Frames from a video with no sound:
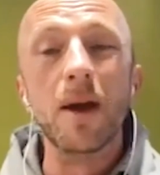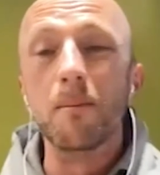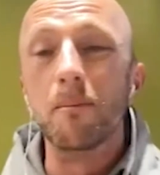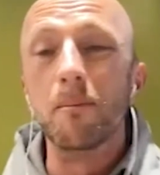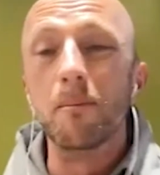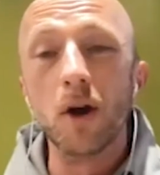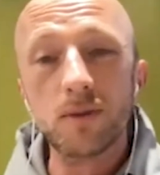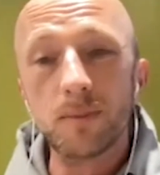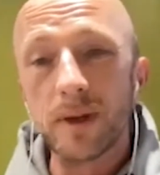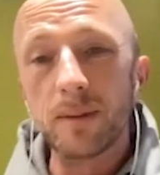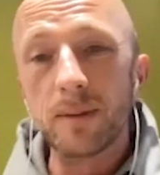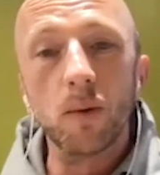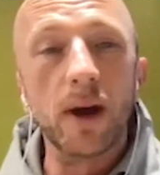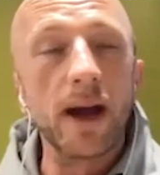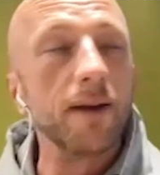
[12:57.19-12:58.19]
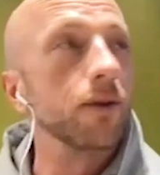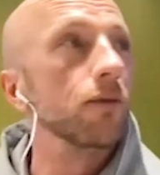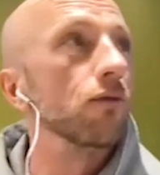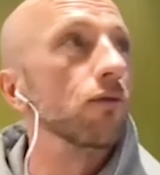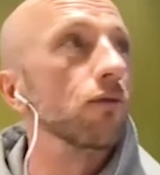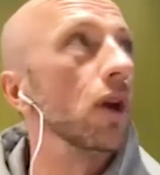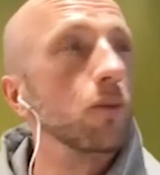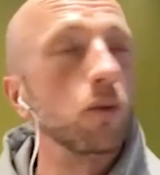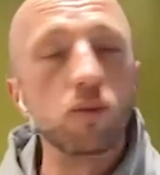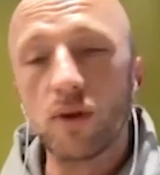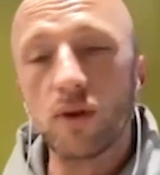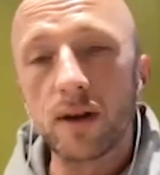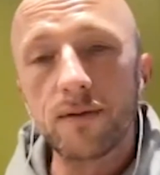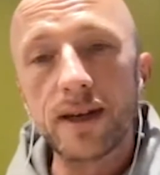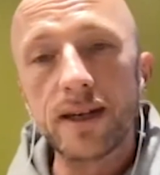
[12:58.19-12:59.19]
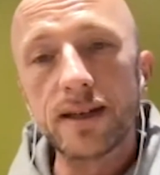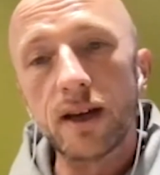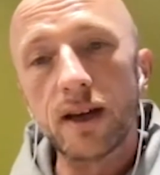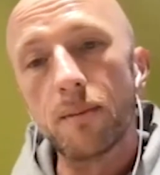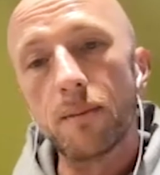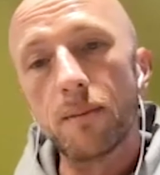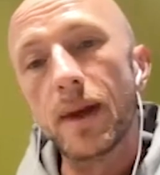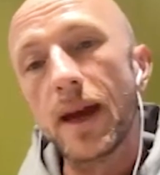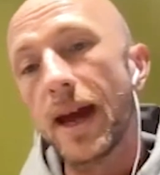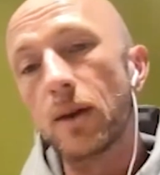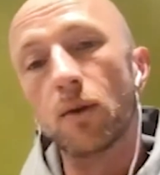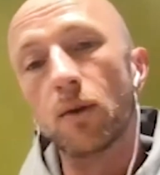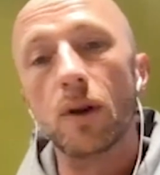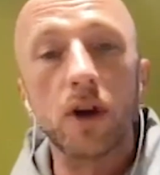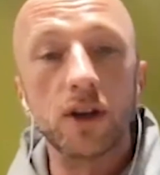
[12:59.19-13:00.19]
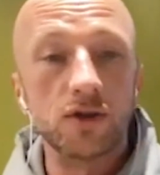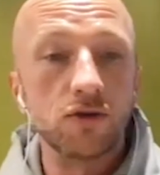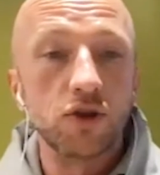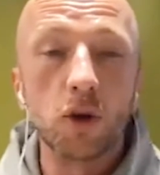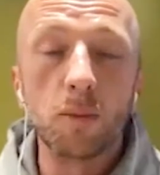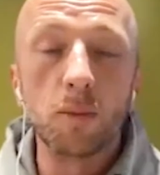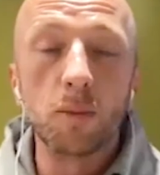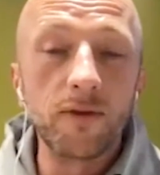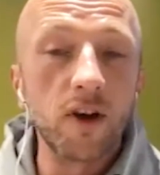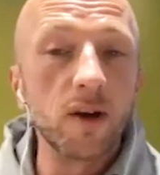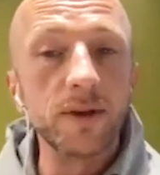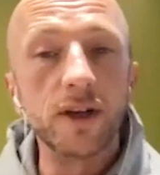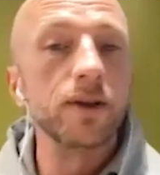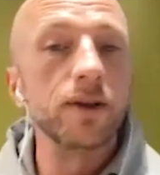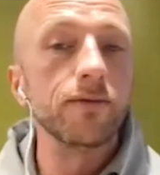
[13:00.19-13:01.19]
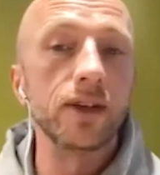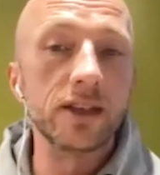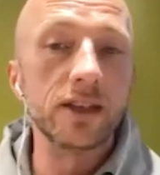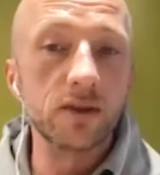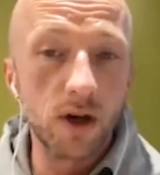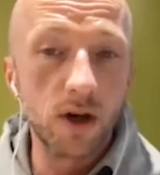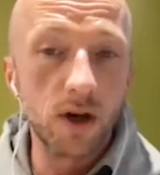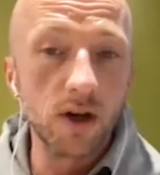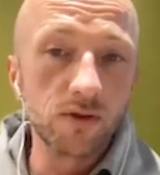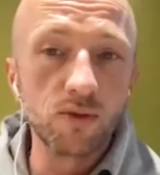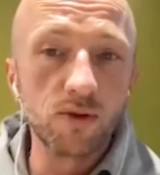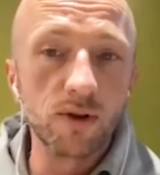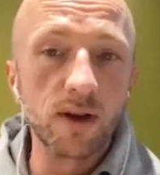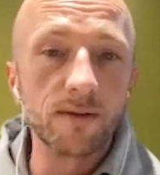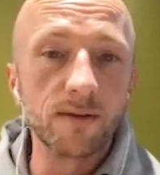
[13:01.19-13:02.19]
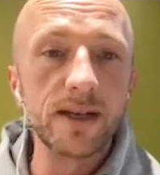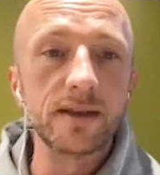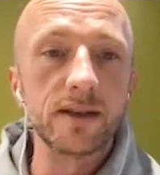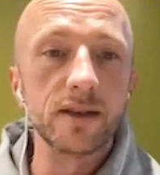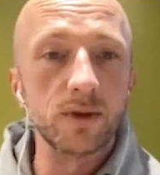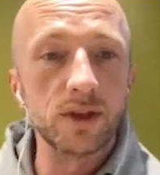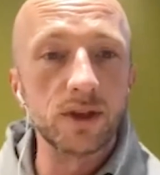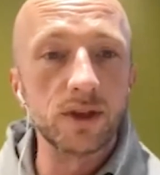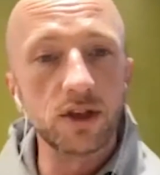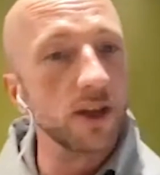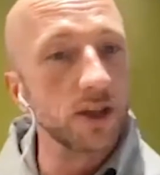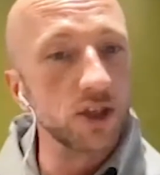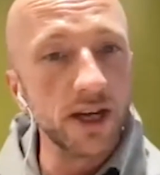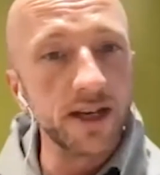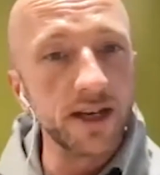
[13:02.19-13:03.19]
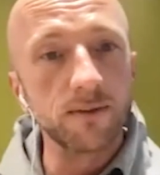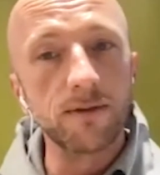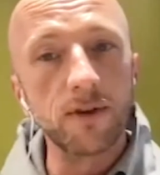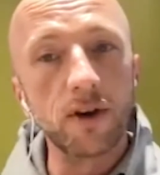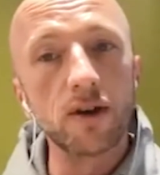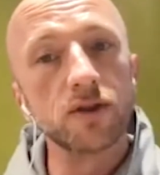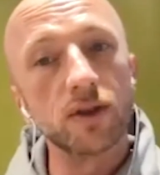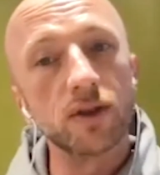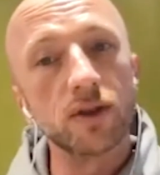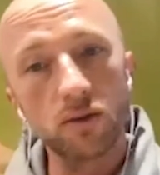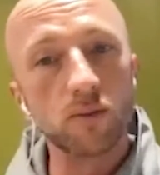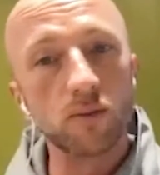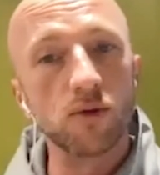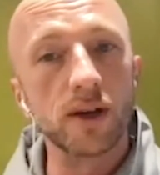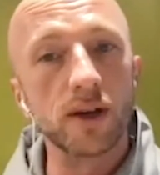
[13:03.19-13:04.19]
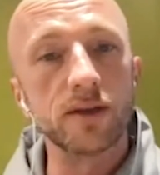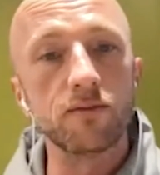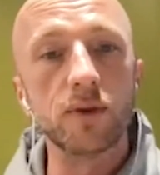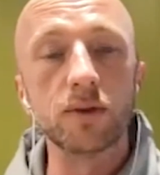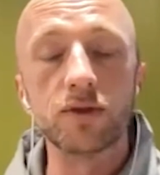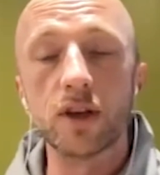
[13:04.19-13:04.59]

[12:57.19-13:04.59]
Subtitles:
Most people have a reliable product feed. Anyone that works on Shopify, we don't even need to ask for a product feed because we just run a JSON file. So it's all the products in real